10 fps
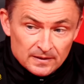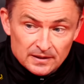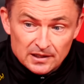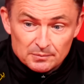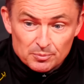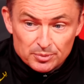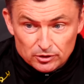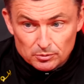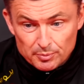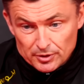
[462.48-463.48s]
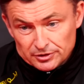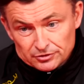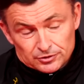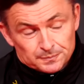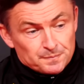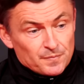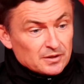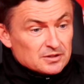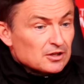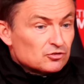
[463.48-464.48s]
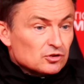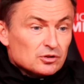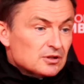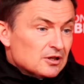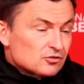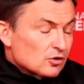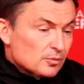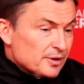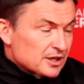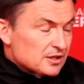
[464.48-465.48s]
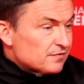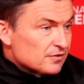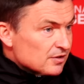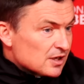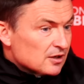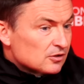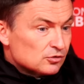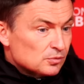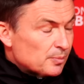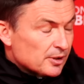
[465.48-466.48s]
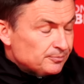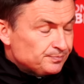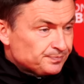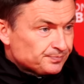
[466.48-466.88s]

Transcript: um, and pick up the points, and that's going to, that's not going to be any different regardless who we're playing.